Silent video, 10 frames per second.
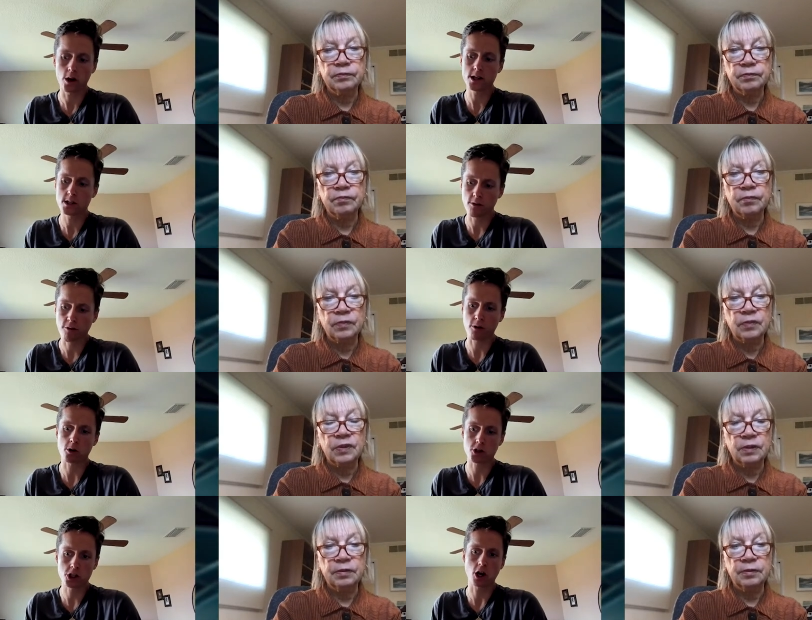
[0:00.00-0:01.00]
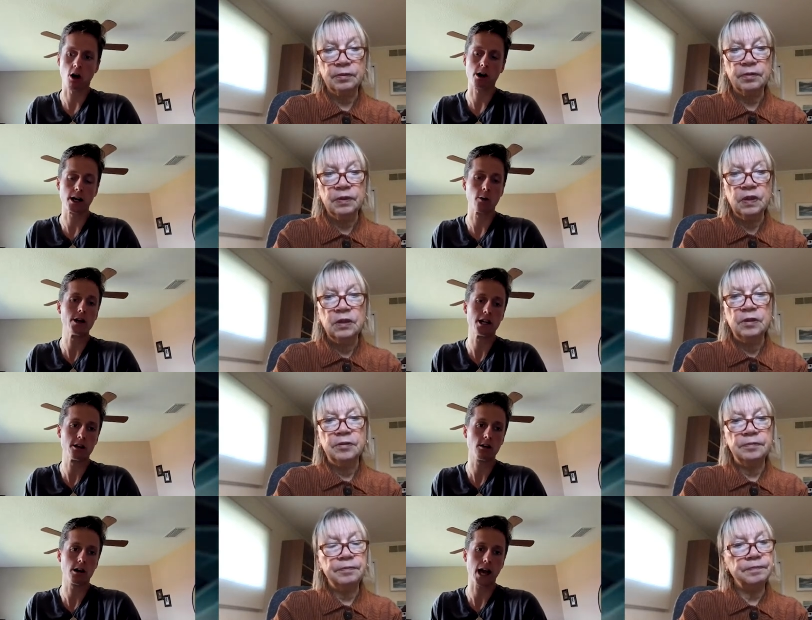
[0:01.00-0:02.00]
Speaker 1: What is the first target we
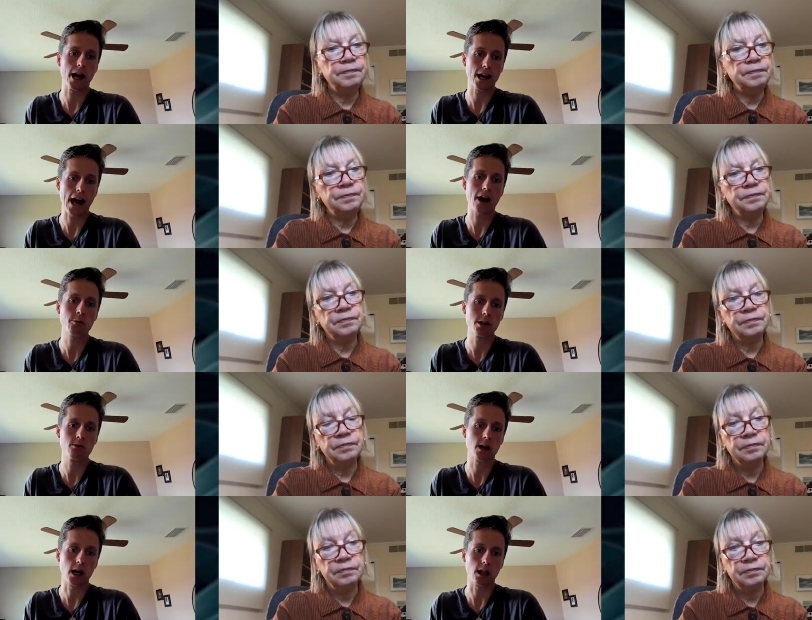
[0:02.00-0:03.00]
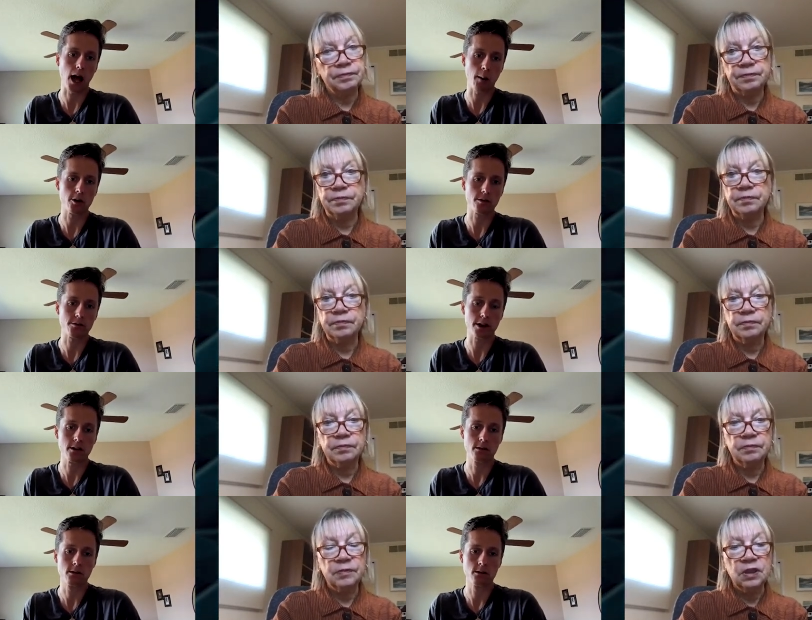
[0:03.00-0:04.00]
need to look at, and how do we do it collaboratively?
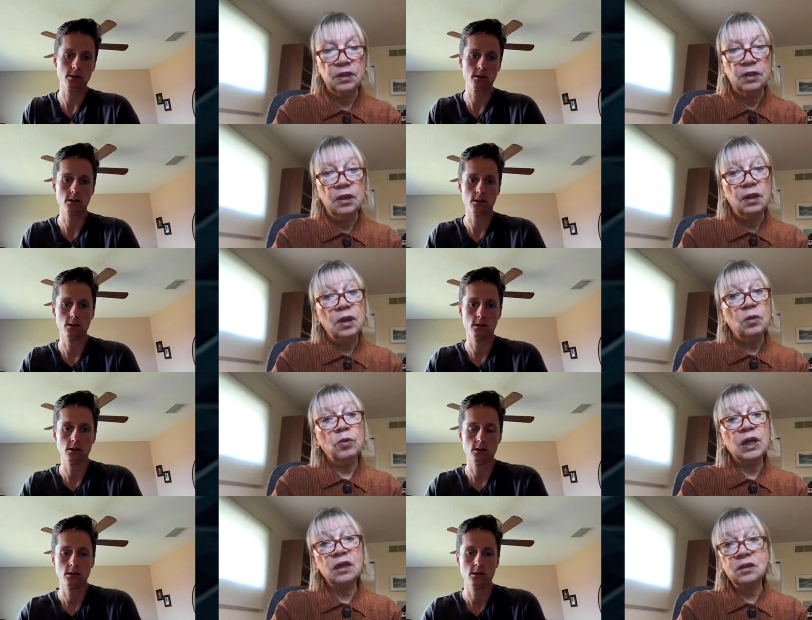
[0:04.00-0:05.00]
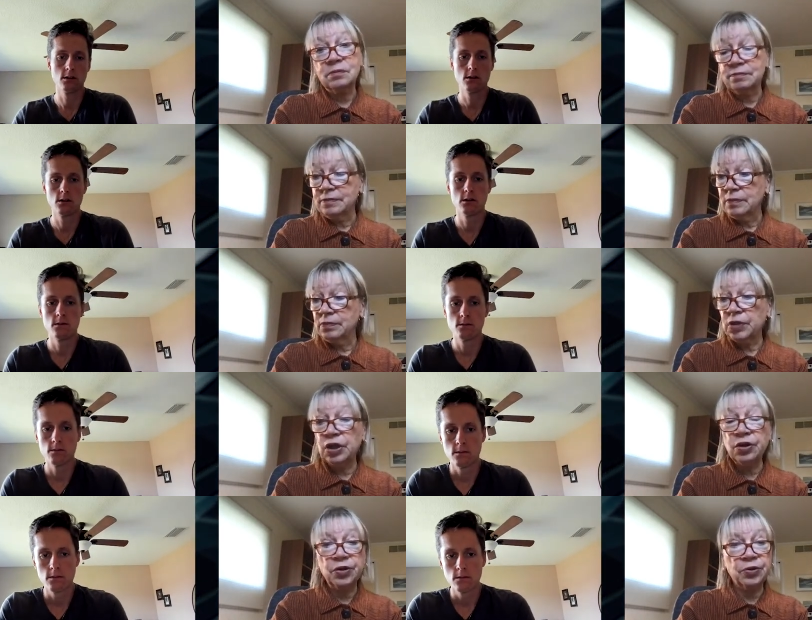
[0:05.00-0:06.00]
Well,
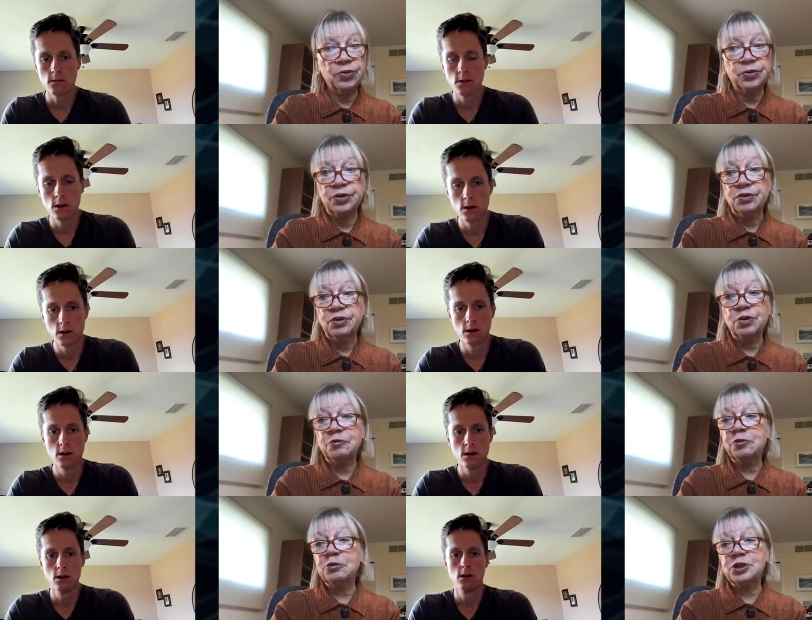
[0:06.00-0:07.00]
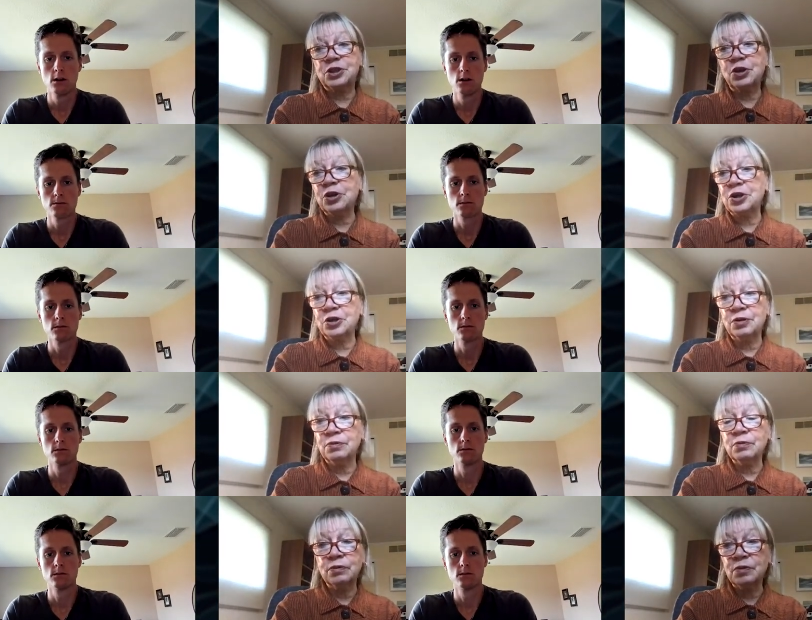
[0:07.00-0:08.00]
you
Speaker 2: know, the first
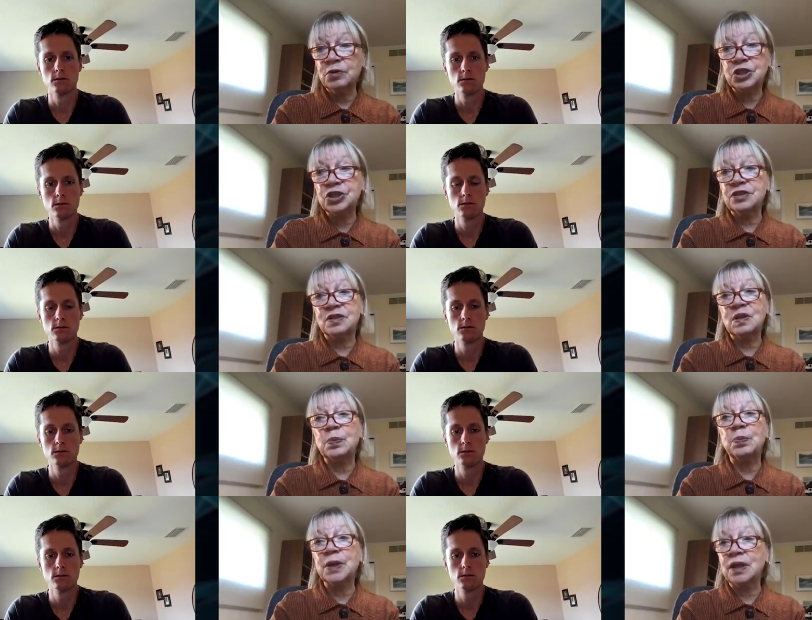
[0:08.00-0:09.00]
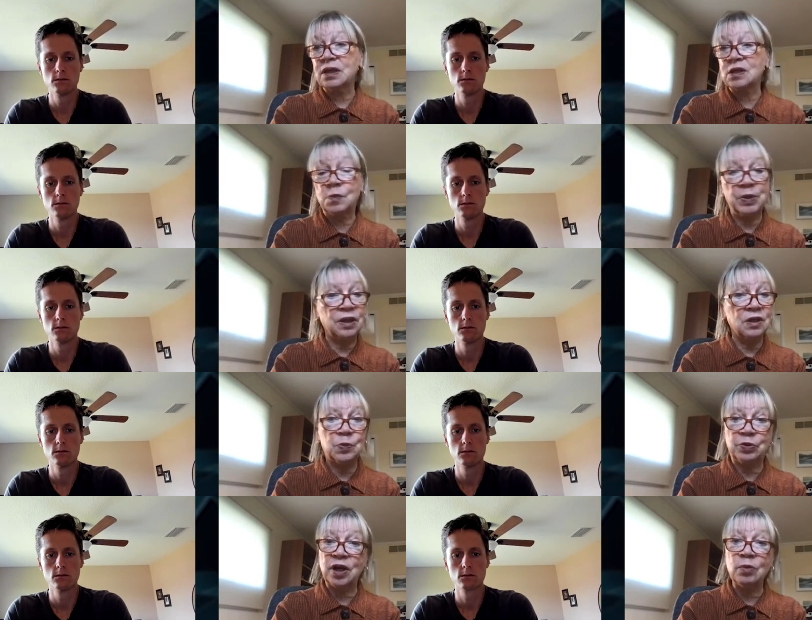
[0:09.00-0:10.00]
target, which is the biggest,
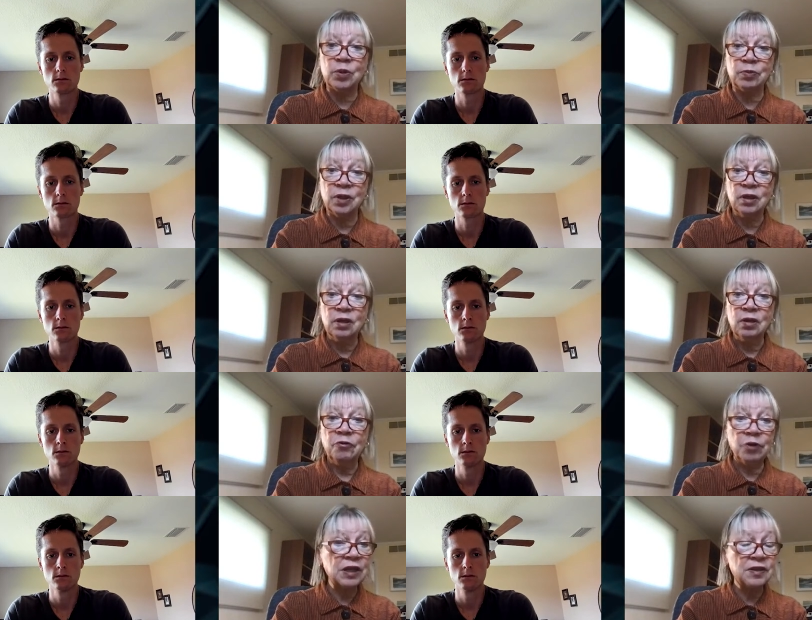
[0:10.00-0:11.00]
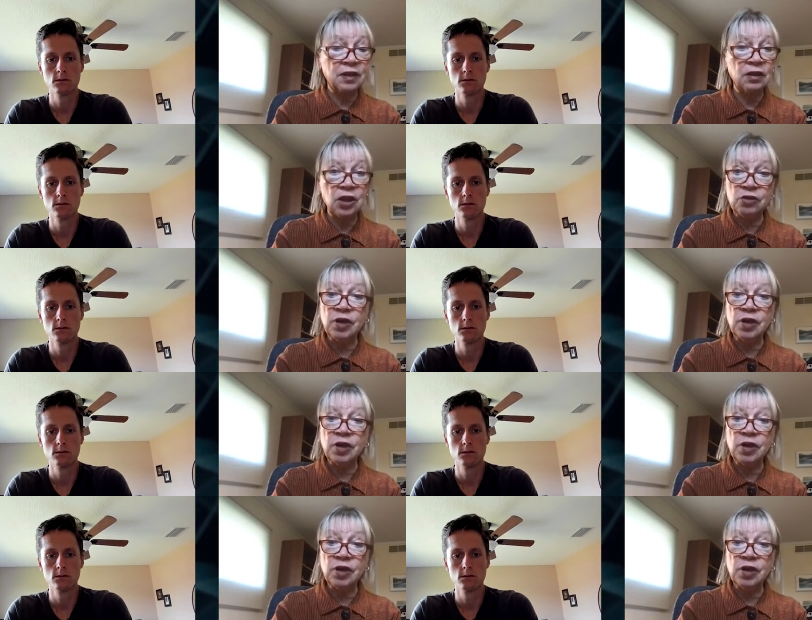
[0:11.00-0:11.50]
biggest problem facing the